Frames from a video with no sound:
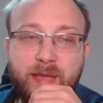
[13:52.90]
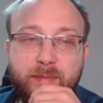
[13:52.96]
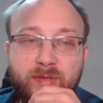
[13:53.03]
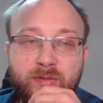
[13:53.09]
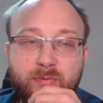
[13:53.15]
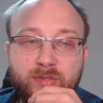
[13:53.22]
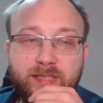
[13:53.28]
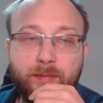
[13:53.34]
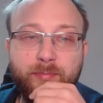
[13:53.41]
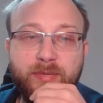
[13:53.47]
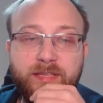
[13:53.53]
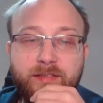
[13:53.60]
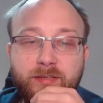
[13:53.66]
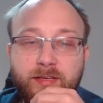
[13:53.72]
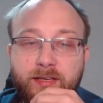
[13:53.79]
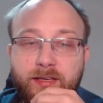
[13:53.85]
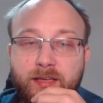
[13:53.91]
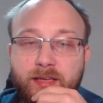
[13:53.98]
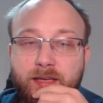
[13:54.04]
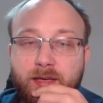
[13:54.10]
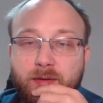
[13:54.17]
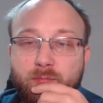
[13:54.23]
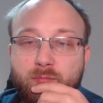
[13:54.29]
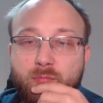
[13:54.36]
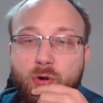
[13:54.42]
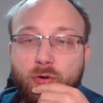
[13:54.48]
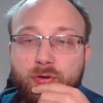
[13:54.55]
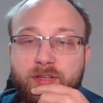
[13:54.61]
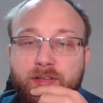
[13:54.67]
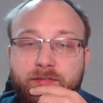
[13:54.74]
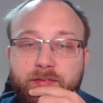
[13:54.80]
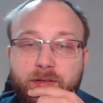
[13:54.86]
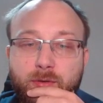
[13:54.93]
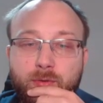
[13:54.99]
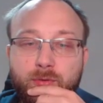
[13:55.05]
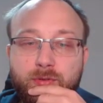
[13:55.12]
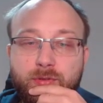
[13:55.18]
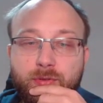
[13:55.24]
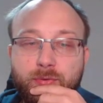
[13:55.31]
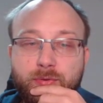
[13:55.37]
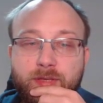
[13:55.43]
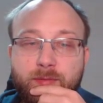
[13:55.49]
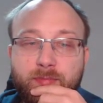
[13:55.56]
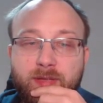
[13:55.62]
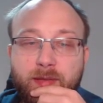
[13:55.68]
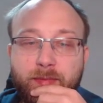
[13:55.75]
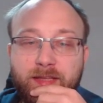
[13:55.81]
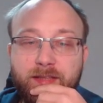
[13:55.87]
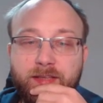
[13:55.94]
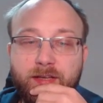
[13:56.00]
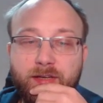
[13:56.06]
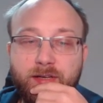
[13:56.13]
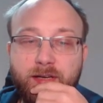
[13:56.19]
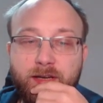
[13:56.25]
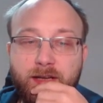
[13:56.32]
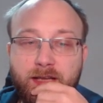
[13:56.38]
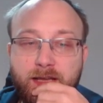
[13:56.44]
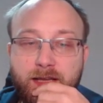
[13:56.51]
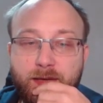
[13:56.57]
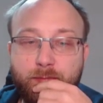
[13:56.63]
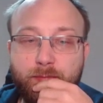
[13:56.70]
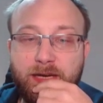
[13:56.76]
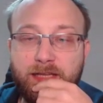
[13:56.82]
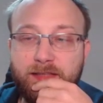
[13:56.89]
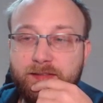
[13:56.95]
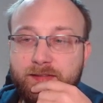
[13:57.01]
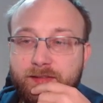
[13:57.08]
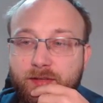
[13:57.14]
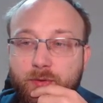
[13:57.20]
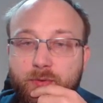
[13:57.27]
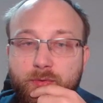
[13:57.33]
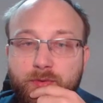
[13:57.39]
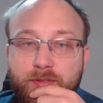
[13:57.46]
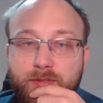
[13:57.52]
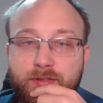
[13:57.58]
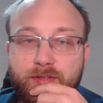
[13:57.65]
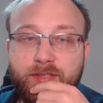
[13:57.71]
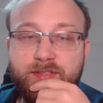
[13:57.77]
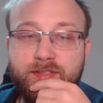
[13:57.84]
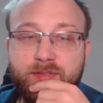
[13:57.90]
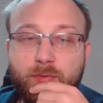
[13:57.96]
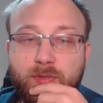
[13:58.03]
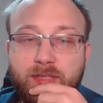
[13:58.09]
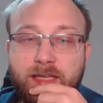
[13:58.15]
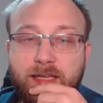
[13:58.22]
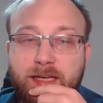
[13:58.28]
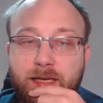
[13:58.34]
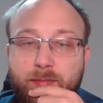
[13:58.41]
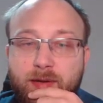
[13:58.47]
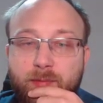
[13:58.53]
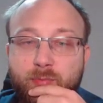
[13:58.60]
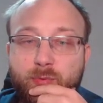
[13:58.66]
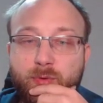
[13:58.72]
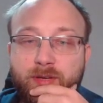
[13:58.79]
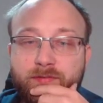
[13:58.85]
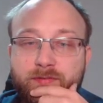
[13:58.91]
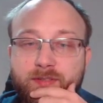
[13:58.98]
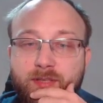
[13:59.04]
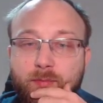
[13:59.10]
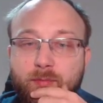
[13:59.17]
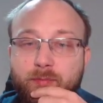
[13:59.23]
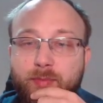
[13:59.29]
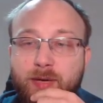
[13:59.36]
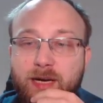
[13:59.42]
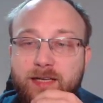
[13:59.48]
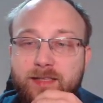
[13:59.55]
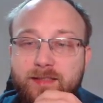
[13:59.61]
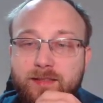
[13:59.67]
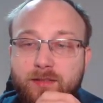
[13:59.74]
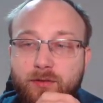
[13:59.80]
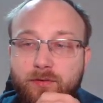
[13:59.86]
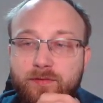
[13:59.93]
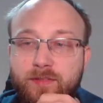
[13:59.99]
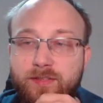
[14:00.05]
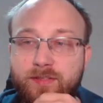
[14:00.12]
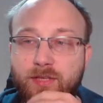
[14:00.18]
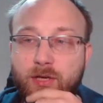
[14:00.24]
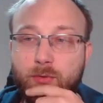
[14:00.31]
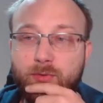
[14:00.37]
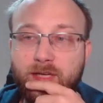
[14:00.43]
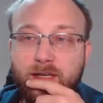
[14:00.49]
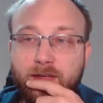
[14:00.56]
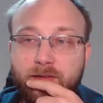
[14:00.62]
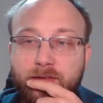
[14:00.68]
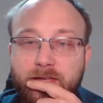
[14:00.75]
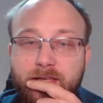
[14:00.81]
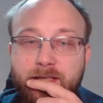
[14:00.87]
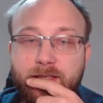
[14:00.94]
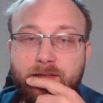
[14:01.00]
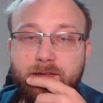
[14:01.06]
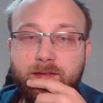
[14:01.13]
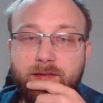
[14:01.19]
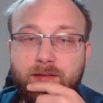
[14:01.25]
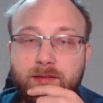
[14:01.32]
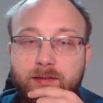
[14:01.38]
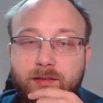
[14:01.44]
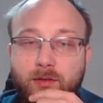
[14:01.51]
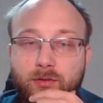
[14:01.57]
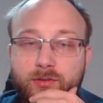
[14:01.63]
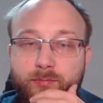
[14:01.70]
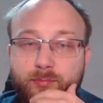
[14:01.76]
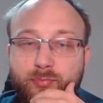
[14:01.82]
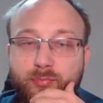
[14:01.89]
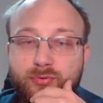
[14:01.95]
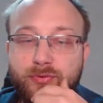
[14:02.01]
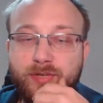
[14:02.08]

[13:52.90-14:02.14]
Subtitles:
maybe it was a bit more difficult to implement here. But so this is what I come up with. Some parts of this code are really not